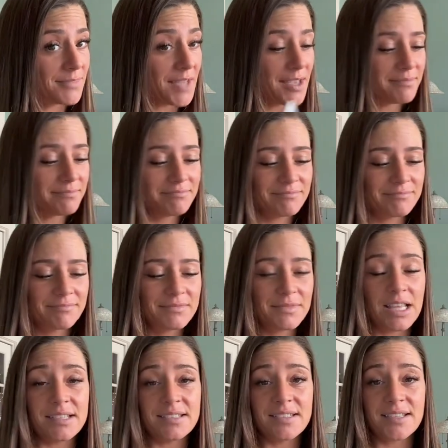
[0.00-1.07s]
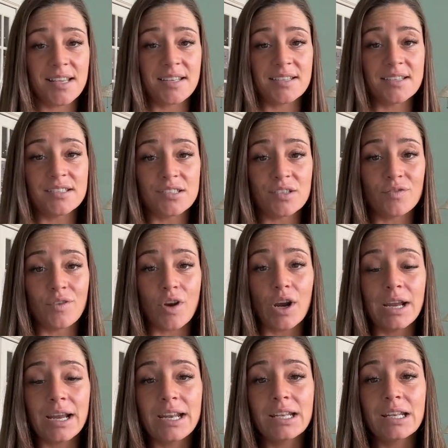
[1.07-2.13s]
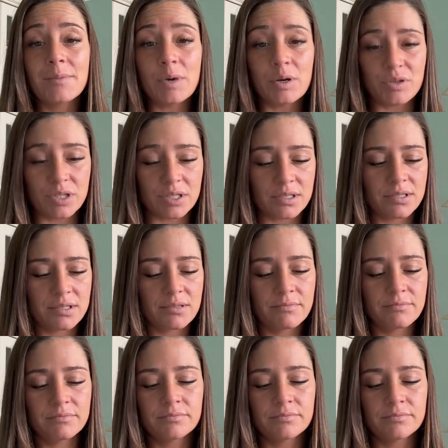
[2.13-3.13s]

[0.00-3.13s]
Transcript: Okay, that's the sentence so far. Hidden emotions.